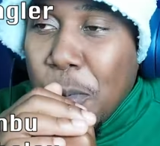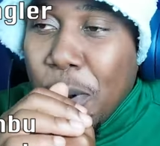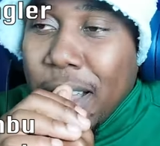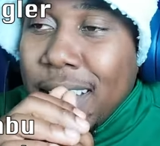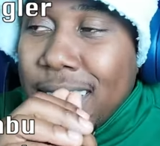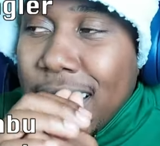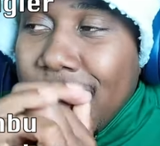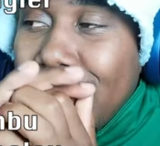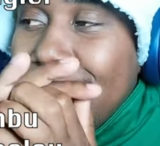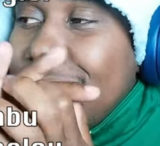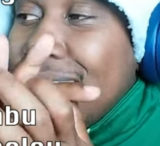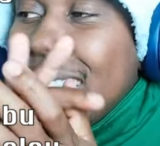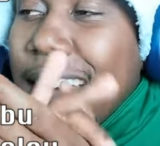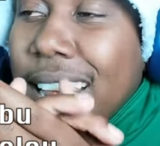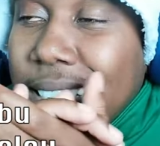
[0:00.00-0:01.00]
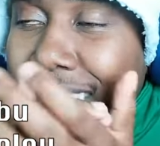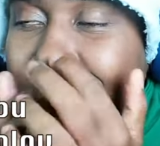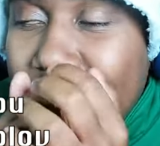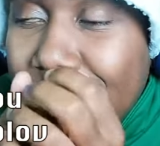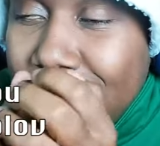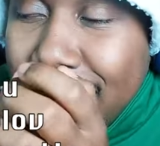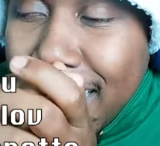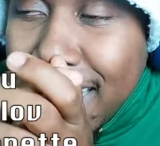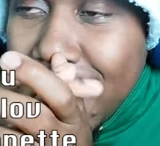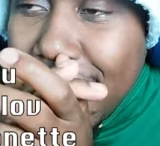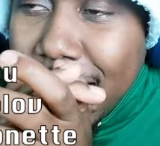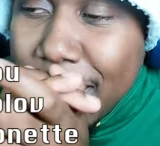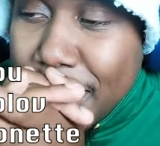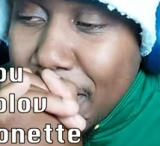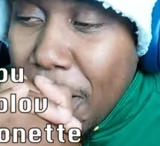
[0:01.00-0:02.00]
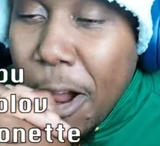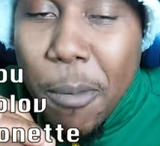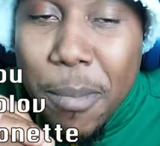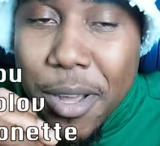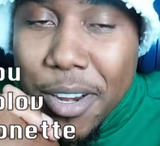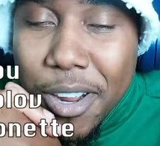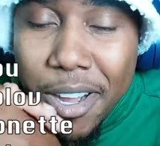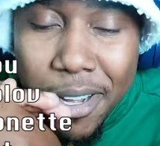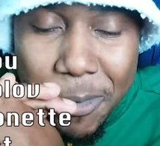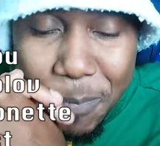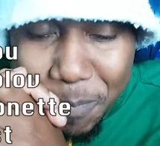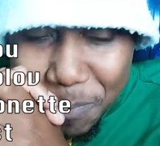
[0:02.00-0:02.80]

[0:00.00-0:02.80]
With Stan, Carlin, and Cartman are.